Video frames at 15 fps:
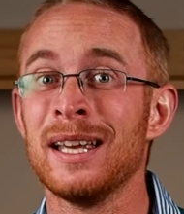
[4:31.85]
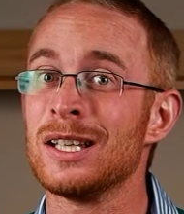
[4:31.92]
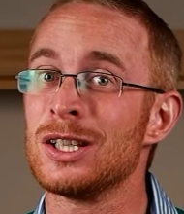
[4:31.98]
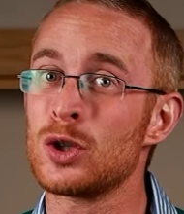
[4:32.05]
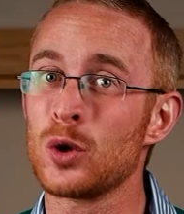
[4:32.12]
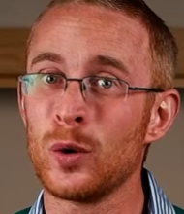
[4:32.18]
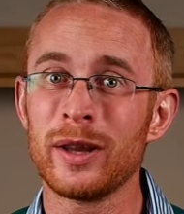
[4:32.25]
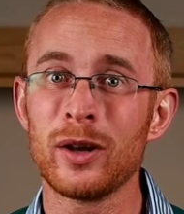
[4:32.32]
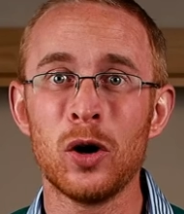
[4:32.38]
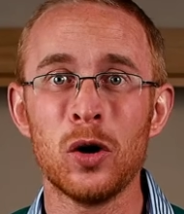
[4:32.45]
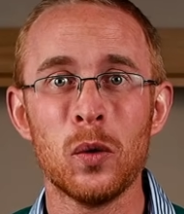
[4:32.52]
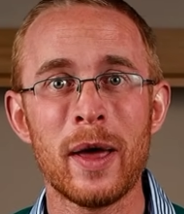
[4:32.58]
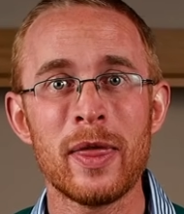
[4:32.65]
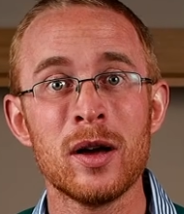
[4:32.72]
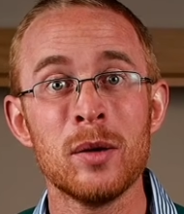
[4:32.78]
Enjoy the
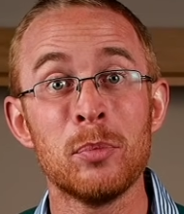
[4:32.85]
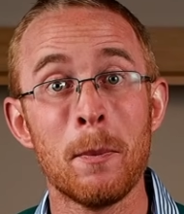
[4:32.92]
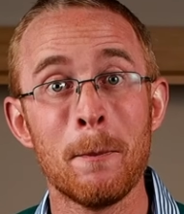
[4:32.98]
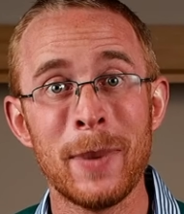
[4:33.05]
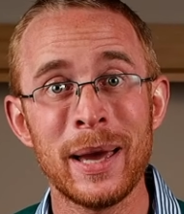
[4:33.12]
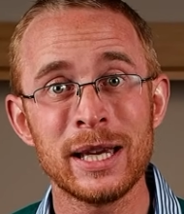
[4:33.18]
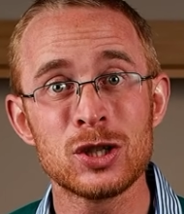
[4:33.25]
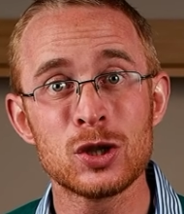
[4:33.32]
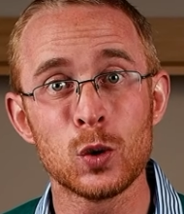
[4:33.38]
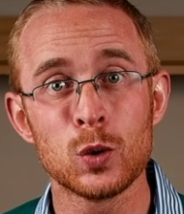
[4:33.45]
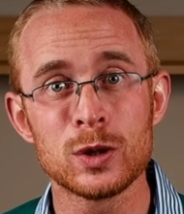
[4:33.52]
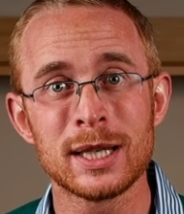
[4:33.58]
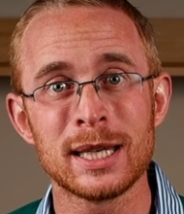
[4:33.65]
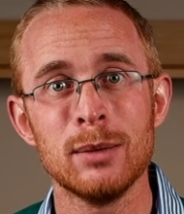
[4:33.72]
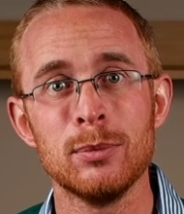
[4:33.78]
hot weather, but make
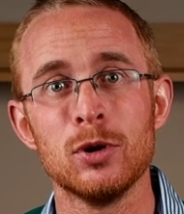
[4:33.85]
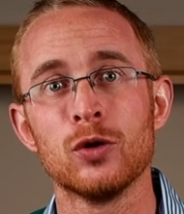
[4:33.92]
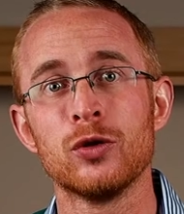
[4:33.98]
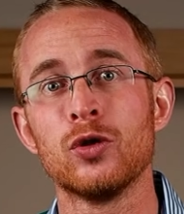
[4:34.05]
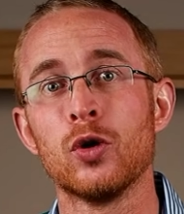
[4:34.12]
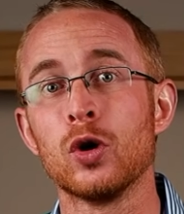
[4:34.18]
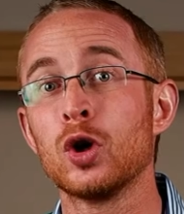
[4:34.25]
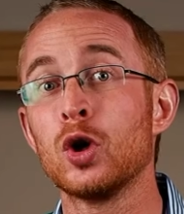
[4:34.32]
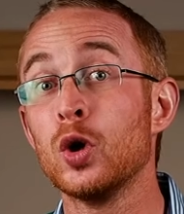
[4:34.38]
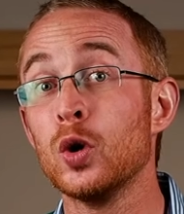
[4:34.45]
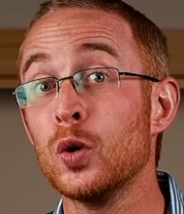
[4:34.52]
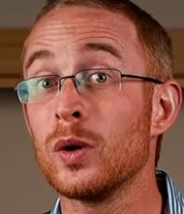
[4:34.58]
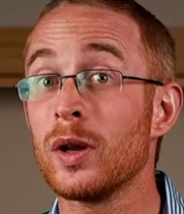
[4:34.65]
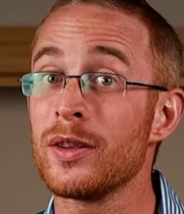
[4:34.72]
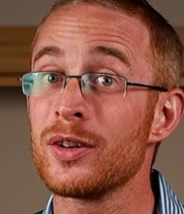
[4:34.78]
sure to keep your dog
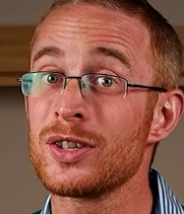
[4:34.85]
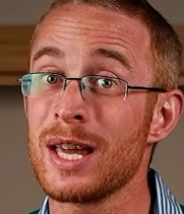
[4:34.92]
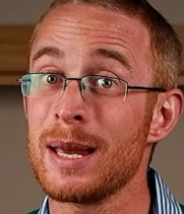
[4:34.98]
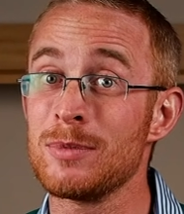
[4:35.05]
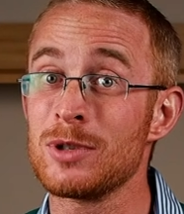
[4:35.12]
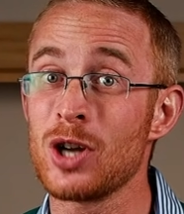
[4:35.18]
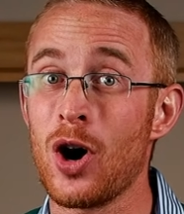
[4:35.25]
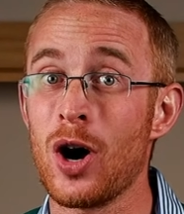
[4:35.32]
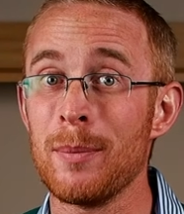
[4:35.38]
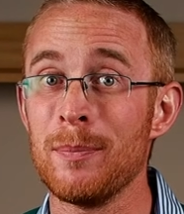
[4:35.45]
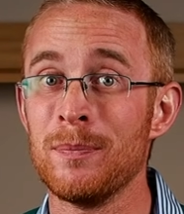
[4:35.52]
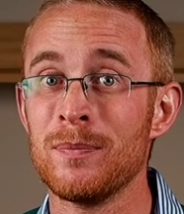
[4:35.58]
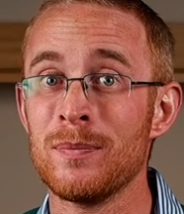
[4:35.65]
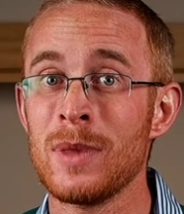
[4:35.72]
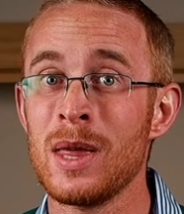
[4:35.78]
cool at the same
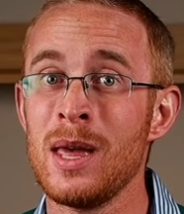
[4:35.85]
time.